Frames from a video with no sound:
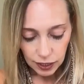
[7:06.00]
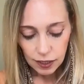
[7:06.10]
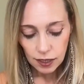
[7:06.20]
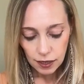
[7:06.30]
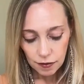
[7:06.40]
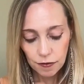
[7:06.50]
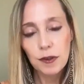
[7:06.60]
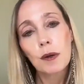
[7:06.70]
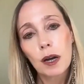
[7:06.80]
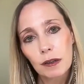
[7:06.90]
as if
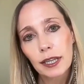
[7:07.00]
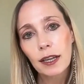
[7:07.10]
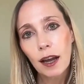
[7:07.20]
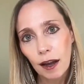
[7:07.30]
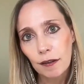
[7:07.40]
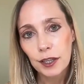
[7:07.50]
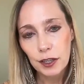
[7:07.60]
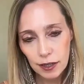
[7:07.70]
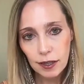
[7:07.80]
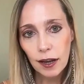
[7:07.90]
you already have
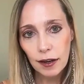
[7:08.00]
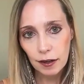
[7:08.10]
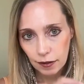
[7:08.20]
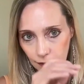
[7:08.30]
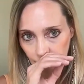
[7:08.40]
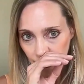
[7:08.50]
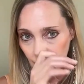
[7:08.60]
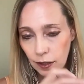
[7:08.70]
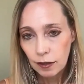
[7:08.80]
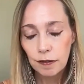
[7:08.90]
your desire,
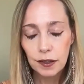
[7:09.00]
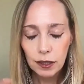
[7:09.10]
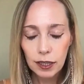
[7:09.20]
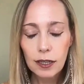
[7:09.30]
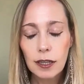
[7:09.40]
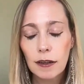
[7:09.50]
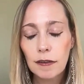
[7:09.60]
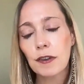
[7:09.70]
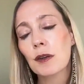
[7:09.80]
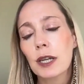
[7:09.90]
feeling as if
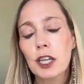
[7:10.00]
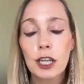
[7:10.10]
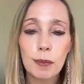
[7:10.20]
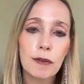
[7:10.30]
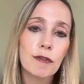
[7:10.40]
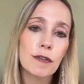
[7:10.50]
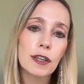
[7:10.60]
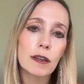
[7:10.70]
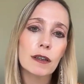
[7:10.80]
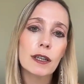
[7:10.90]
your wish has been
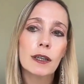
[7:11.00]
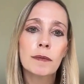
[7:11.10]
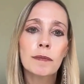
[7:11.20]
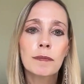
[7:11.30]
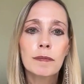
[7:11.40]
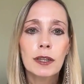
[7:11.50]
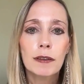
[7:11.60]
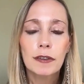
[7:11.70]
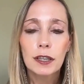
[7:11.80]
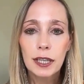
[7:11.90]
fulfilled,
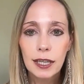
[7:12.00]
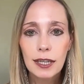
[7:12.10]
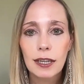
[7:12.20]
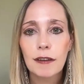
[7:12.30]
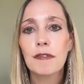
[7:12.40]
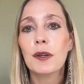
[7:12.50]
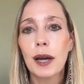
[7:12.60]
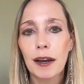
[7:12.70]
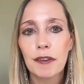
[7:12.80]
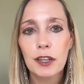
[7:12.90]
feeling as if you
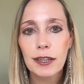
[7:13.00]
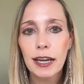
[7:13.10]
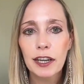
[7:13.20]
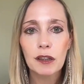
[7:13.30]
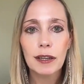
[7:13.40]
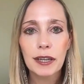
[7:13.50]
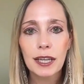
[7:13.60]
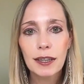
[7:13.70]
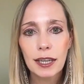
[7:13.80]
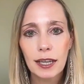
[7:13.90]
have your desire,
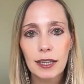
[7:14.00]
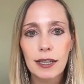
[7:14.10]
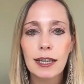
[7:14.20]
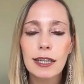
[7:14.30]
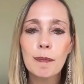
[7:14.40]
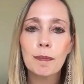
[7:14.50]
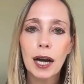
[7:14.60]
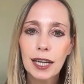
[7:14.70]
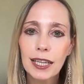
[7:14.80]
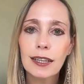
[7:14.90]
living in the end. It's
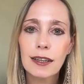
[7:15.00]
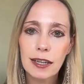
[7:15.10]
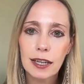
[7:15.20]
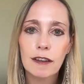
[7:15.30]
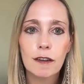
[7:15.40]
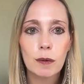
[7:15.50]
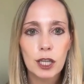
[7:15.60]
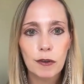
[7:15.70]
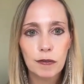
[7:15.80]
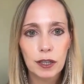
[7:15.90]
embodying the state of the
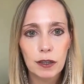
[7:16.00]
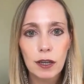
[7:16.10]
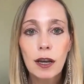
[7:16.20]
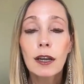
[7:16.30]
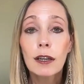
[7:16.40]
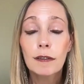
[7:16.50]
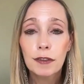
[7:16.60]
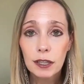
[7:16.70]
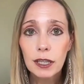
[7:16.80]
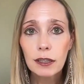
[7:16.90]
wish fulfilled,
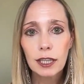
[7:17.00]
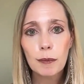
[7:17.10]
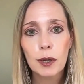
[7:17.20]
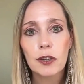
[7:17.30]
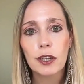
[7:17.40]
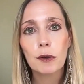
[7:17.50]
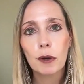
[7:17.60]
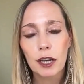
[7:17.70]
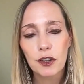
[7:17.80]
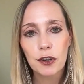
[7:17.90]
feeling like the person who
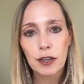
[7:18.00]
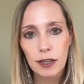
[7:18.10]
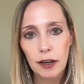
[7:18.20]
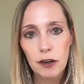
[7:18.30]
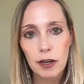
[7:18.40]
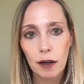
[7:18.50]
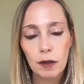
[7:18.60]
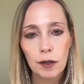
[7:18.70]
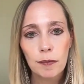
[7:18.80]
has your desire now.